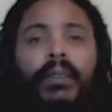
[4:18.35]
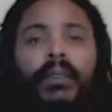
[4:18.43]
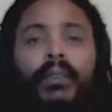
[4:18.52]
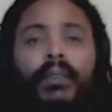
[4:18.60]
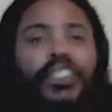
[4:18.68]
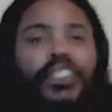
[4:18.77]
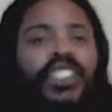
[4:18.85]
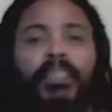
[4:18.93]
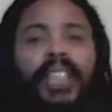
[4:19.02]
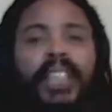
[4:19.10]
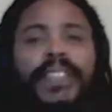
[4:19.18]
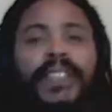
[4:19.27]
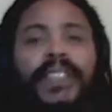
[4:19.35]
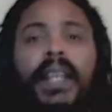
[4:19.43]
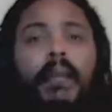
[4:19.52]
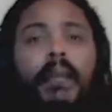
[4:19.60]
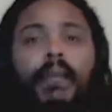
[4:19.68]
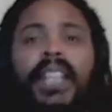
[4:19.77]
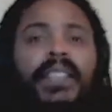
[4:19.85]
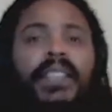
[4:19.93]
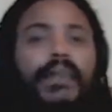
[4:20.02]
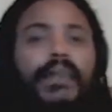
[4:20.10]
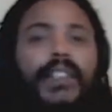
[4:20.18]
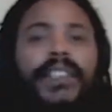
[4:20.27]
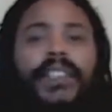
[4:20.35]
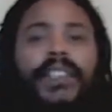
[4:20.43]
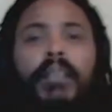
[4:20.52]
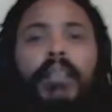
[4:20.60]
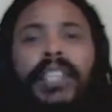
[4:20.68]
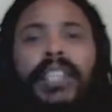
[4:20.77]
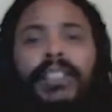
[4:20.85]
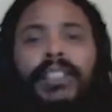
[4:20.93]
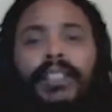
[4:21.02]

Just means pleasant versus unpleasant.